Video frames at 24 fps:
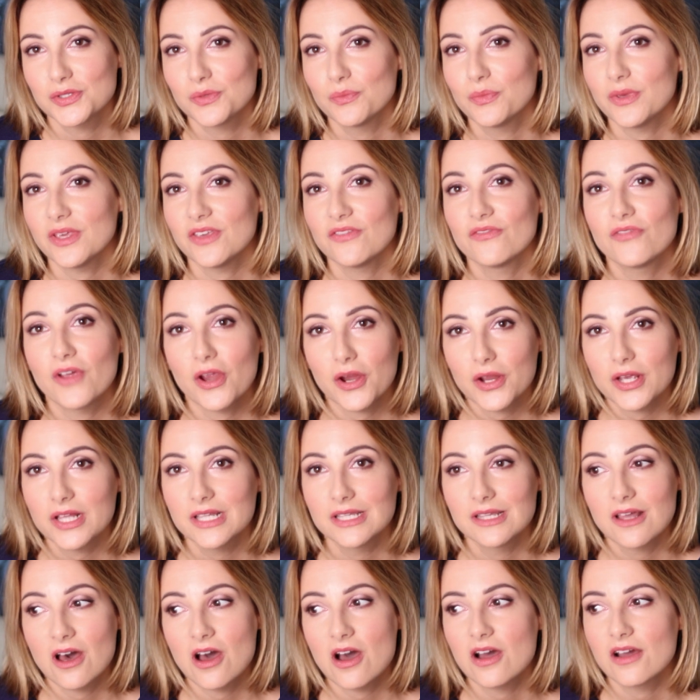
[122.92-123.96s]
to be very
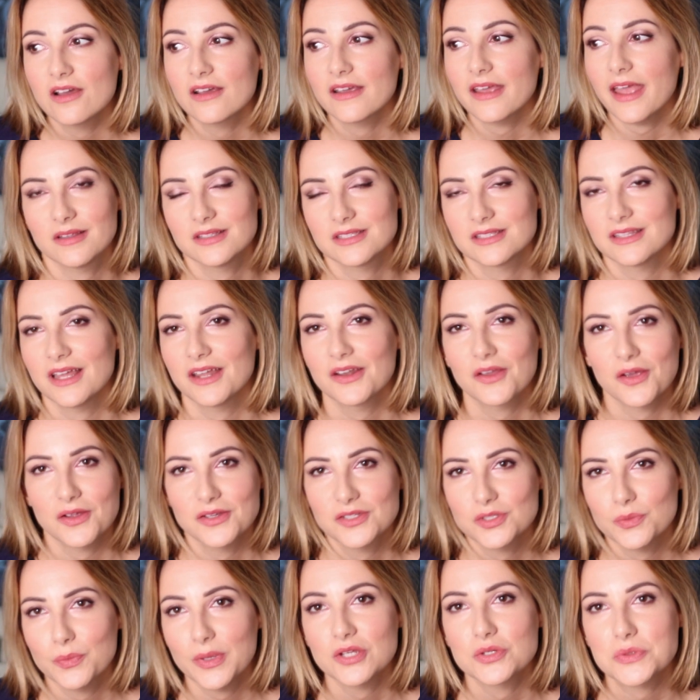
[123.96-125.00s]
long and it's not going
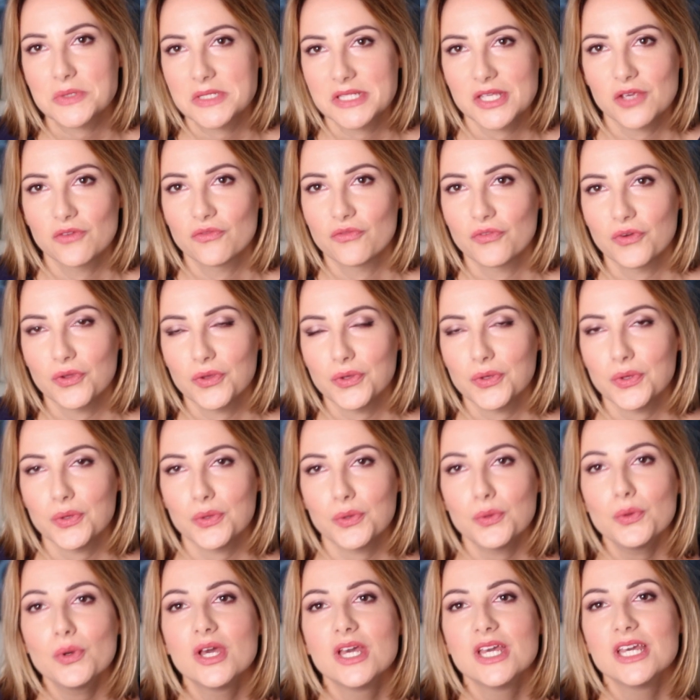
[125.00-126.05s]
to be interesting for
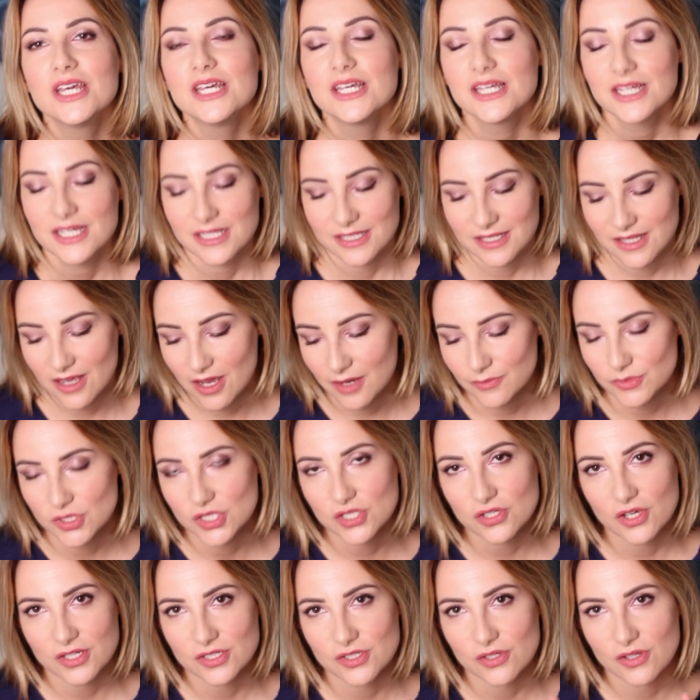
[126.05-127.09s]
you. So I'm
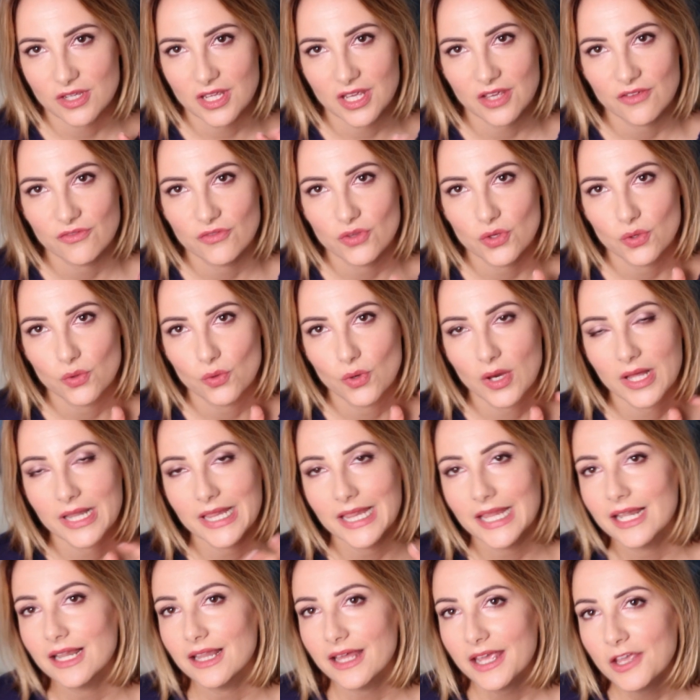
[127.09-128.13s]
just going to give you a
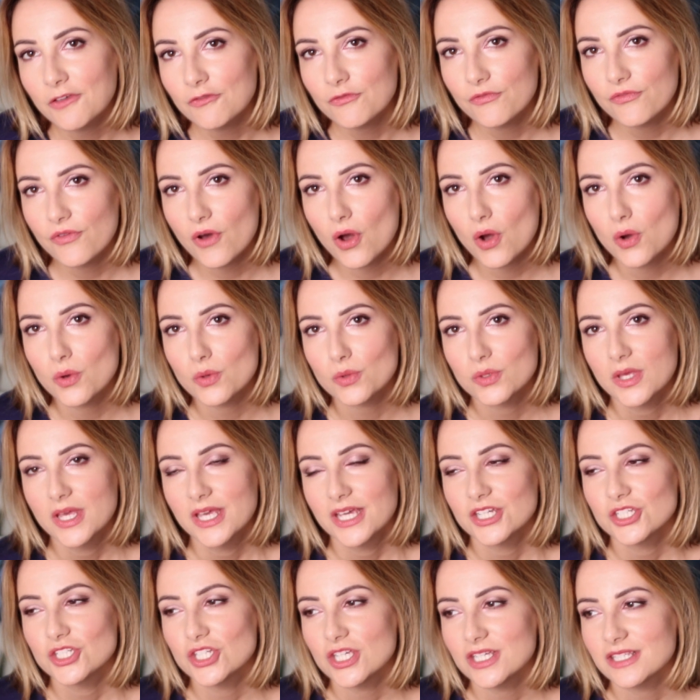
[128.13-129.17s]
little info,
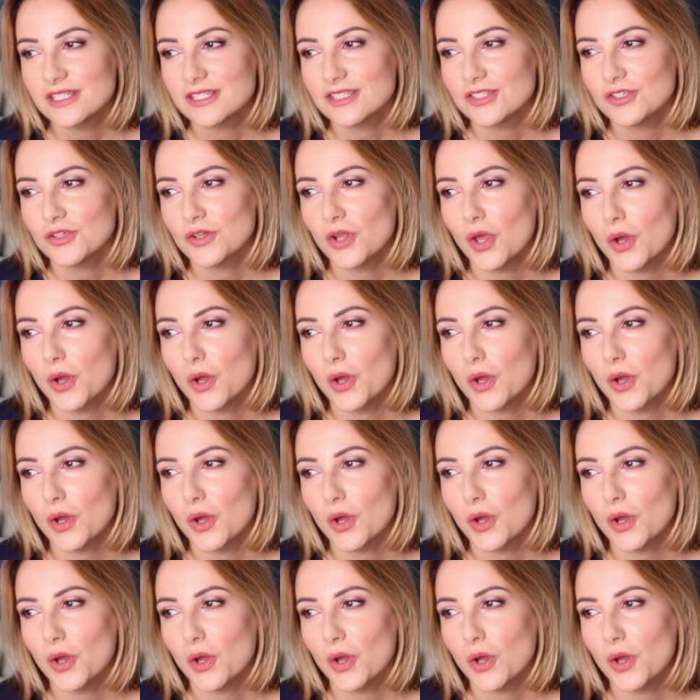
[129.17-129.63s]
just